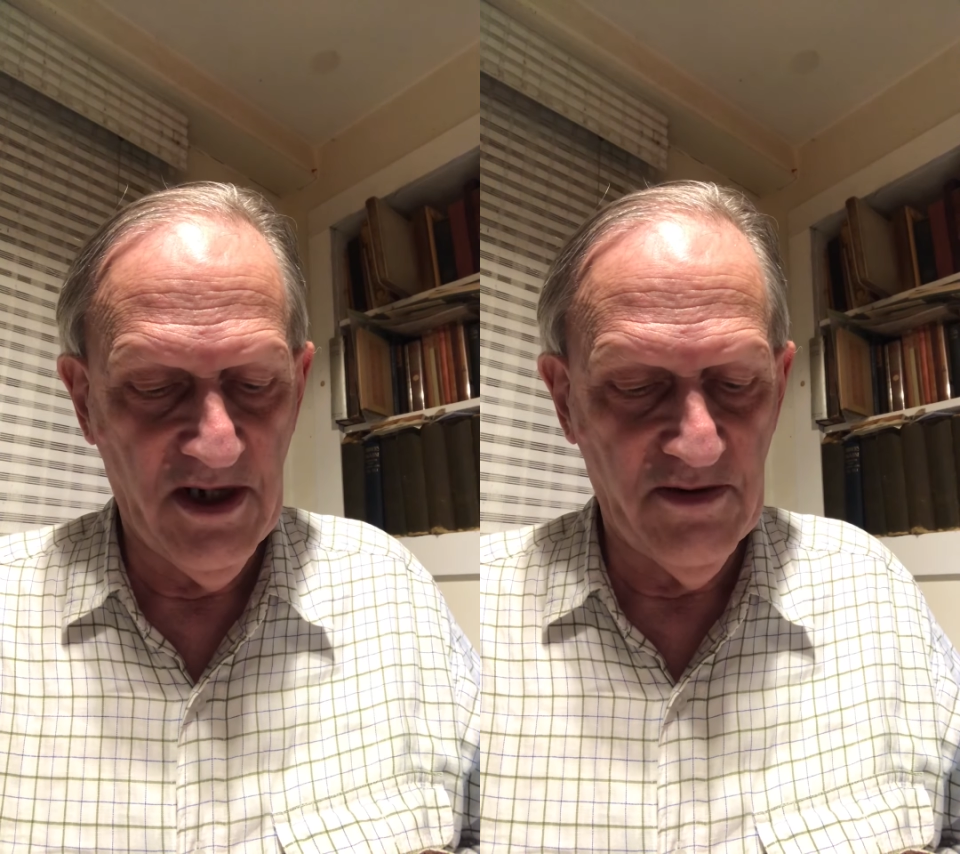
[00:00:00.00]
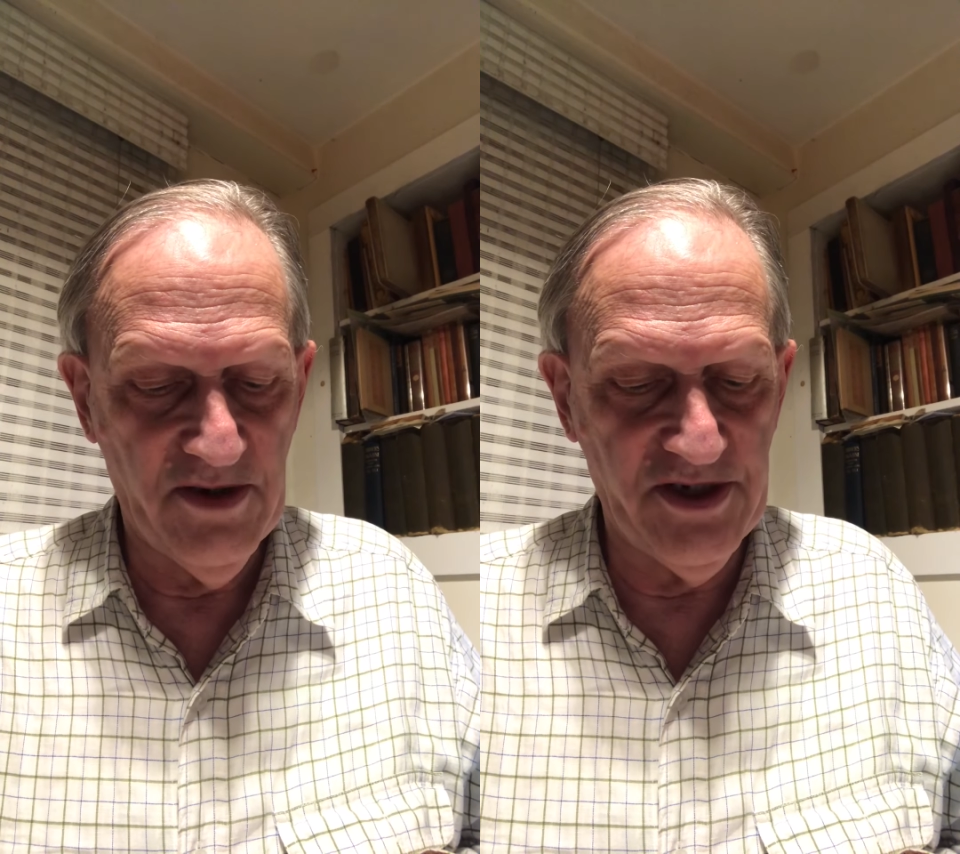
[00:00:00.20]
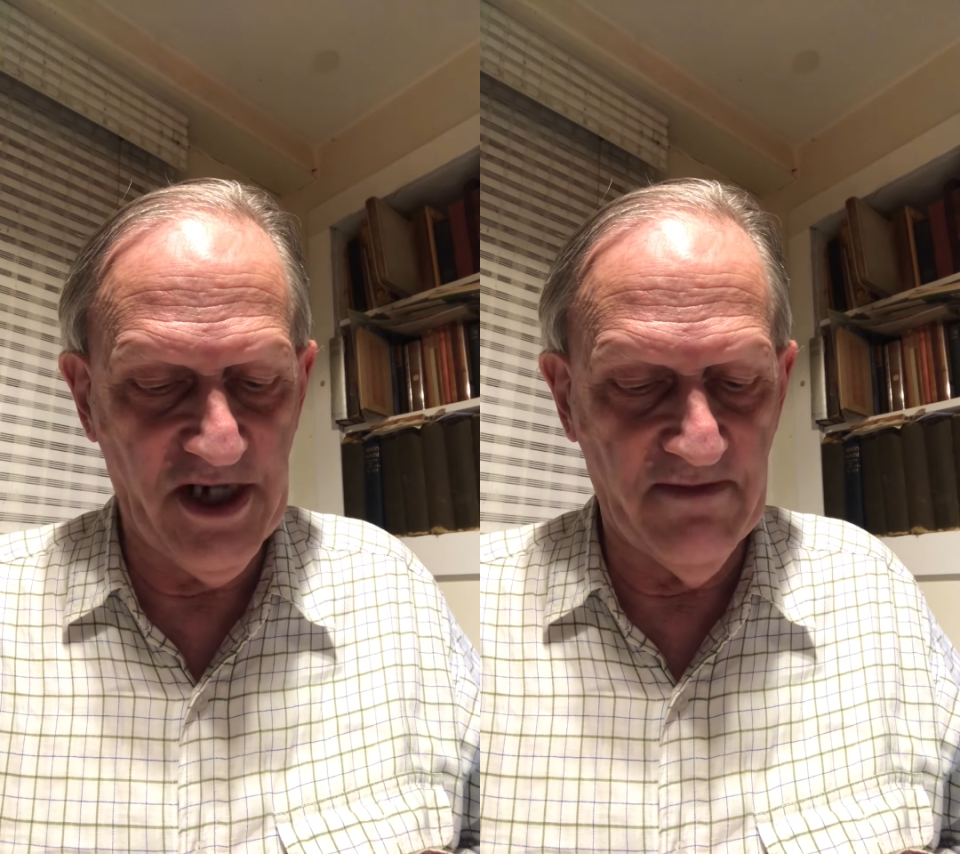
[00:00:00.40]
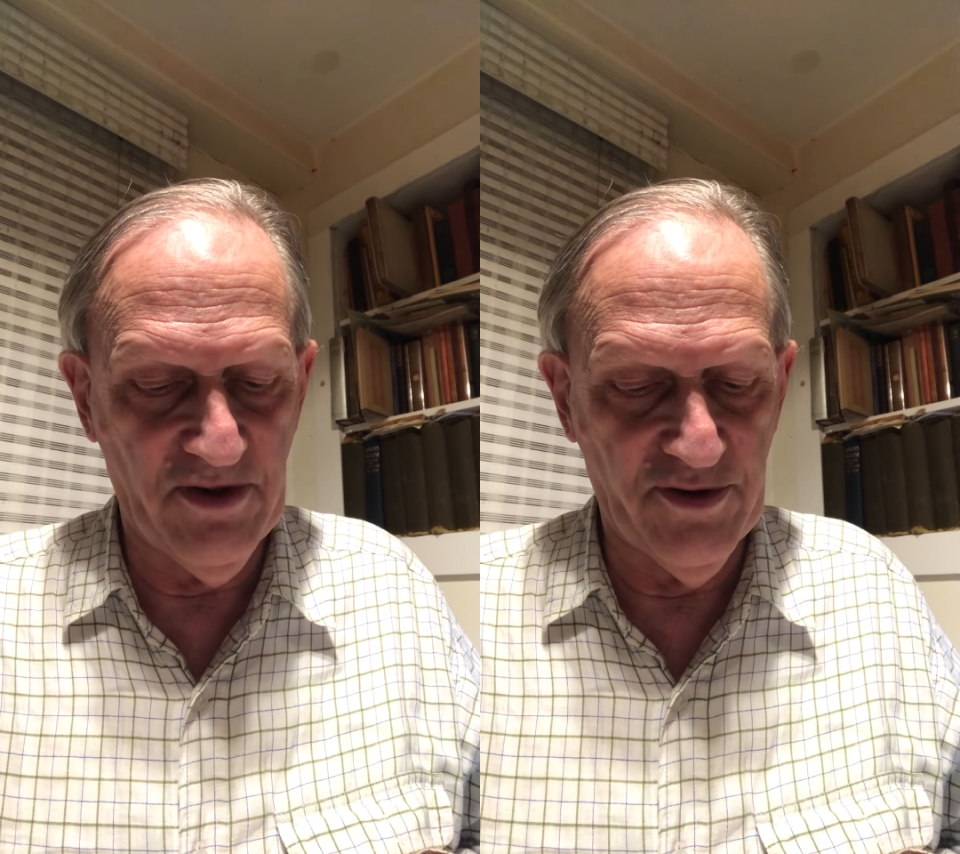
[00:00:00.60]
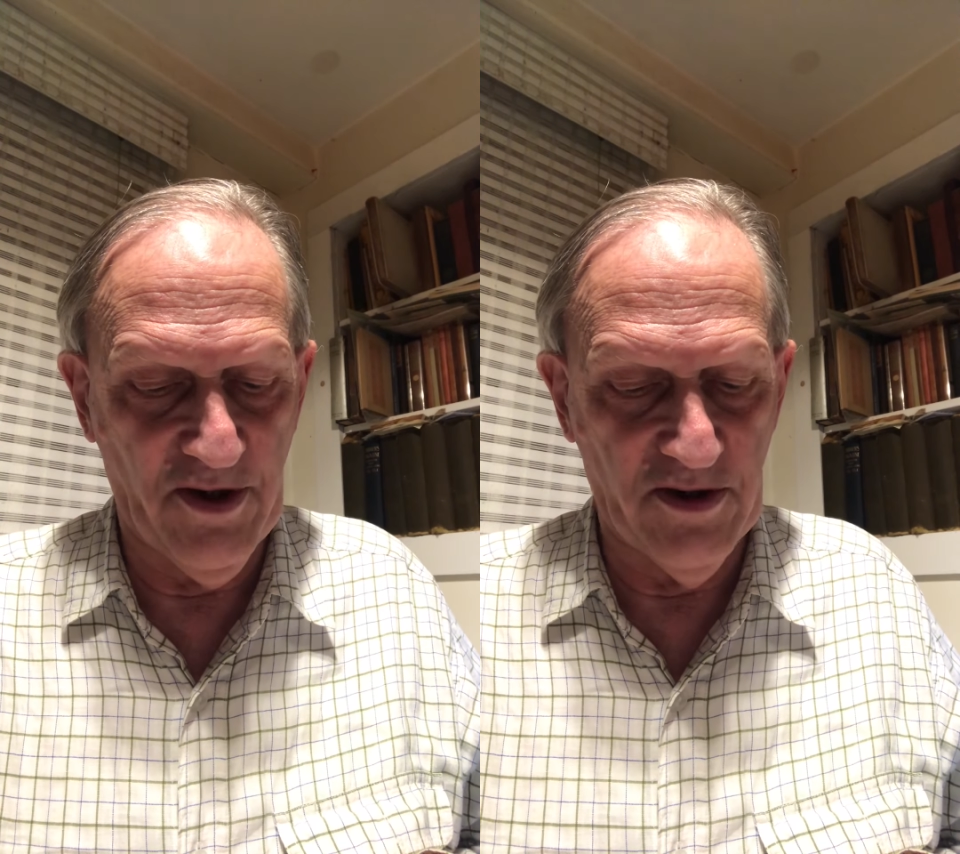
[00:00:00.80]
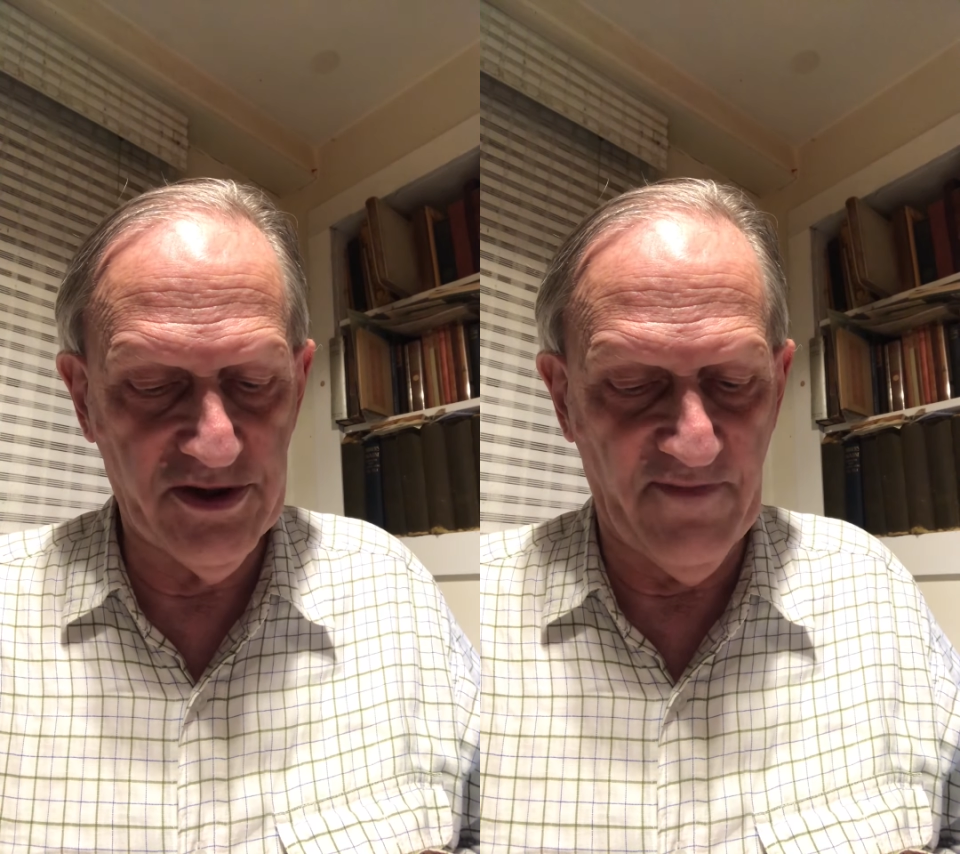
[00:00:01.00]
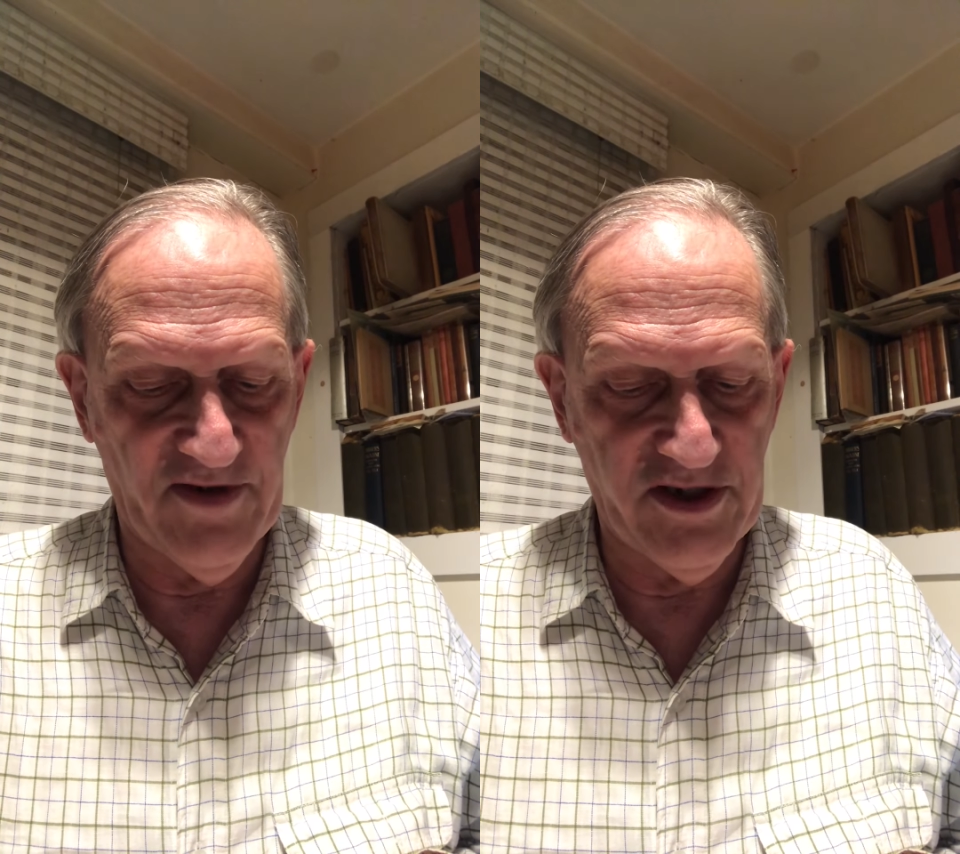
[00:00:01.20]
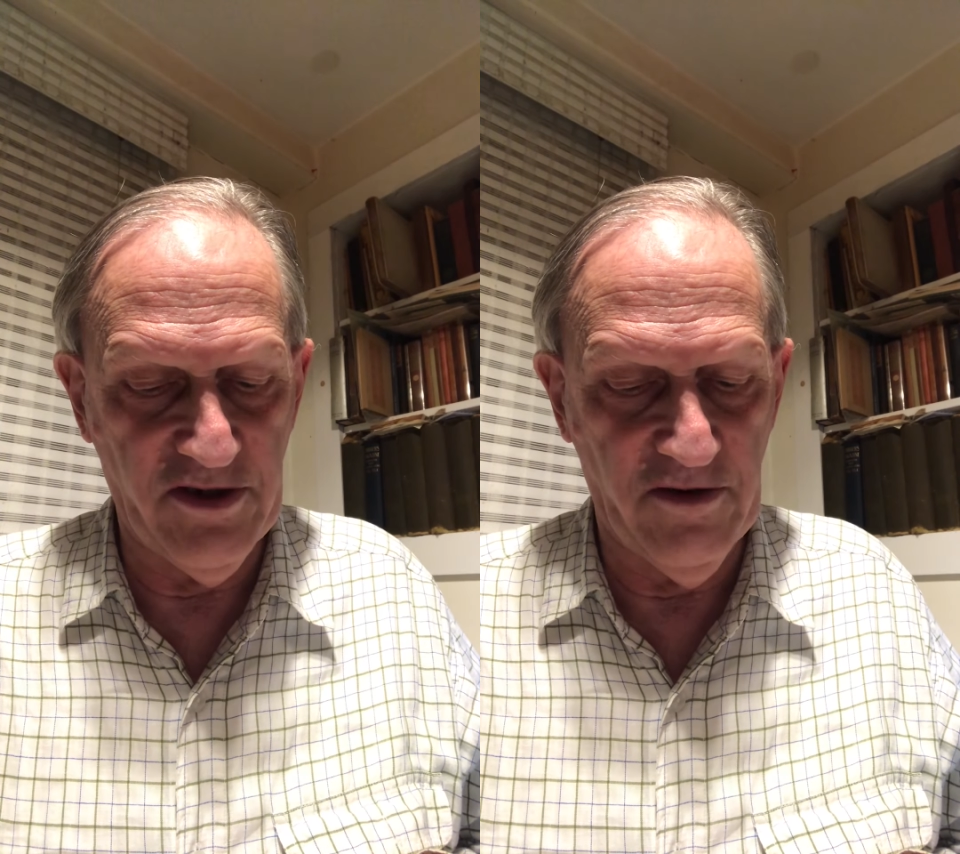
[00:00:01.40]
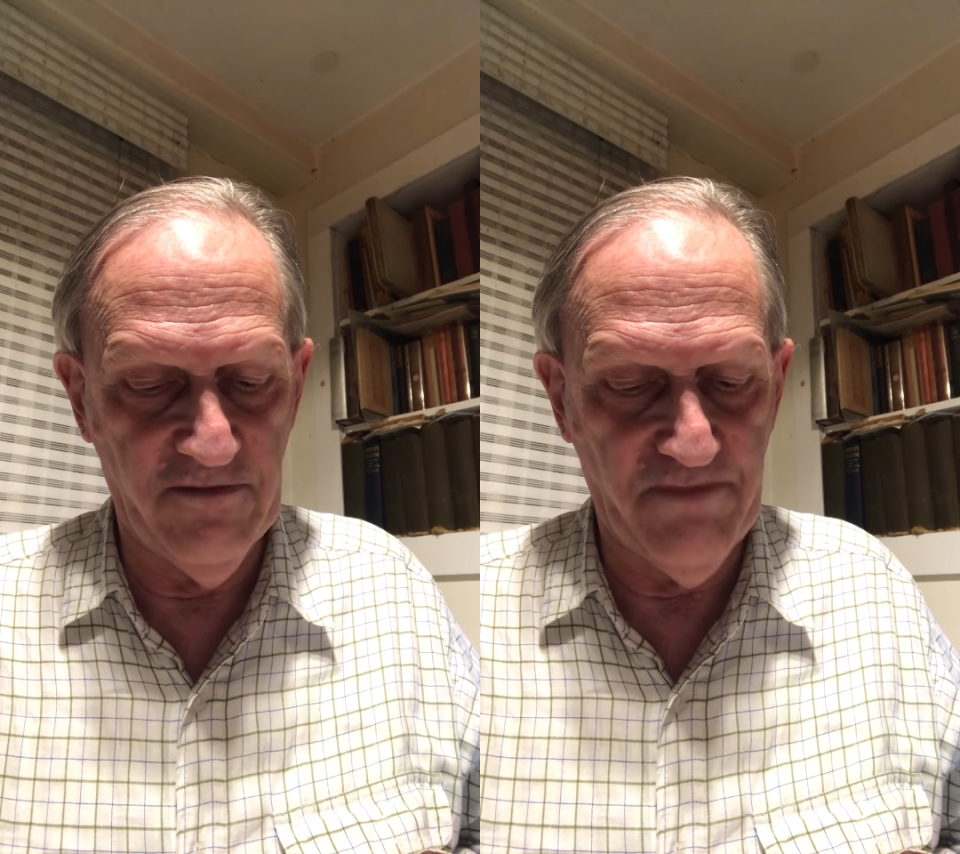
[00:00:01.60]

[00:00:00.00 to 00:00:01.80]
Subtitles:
resembled those of acute